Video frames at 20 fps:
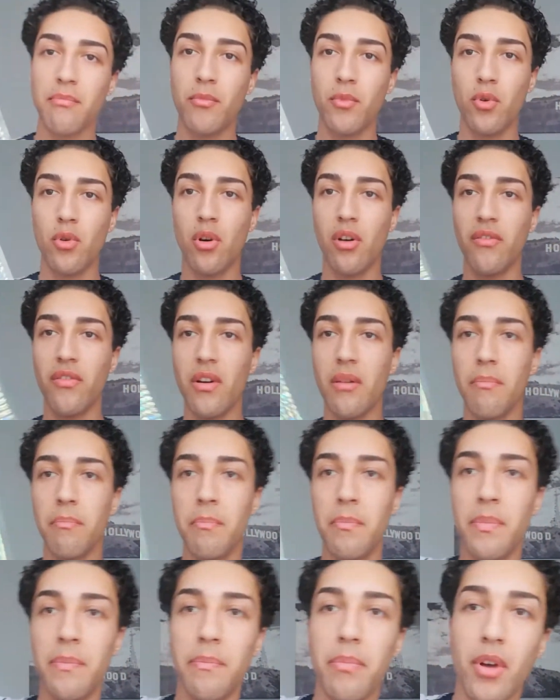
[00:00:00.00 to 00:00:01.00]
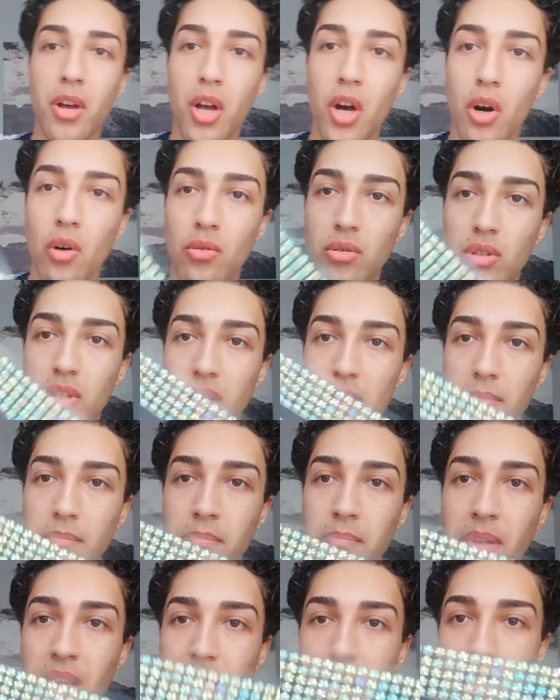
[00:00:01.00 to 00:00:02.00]
more of a golden
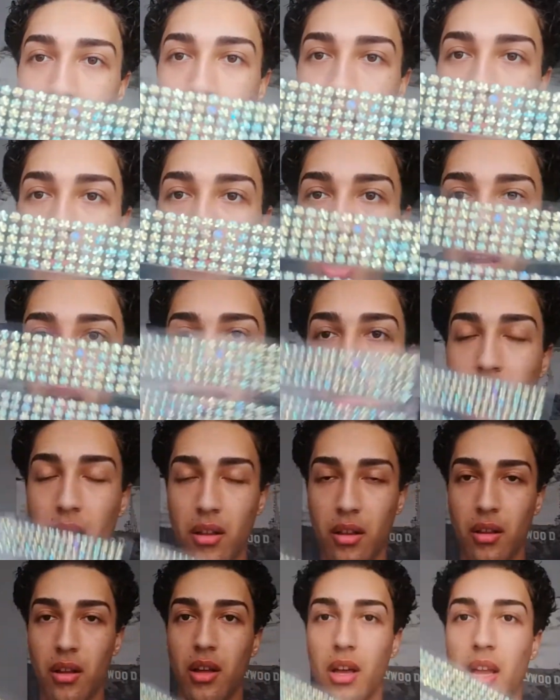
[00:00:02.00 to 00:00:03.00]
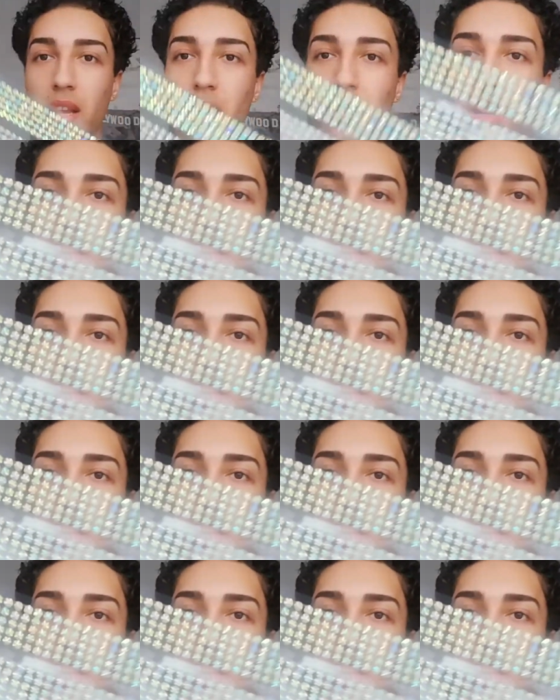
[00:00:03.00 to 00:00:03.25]
pinky one and